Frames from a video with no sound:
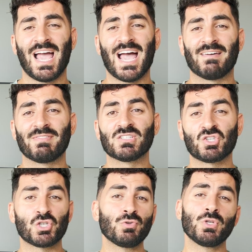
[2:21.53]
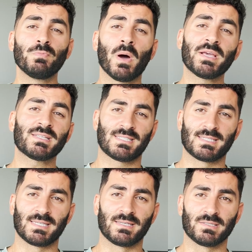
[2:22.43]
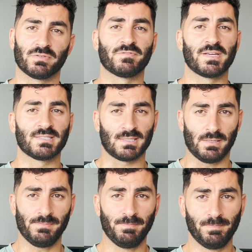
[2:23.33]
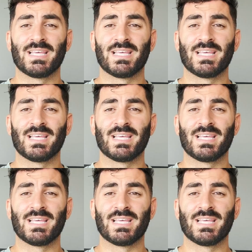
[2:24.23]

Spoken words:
And there's two new mic settings on FaceTime.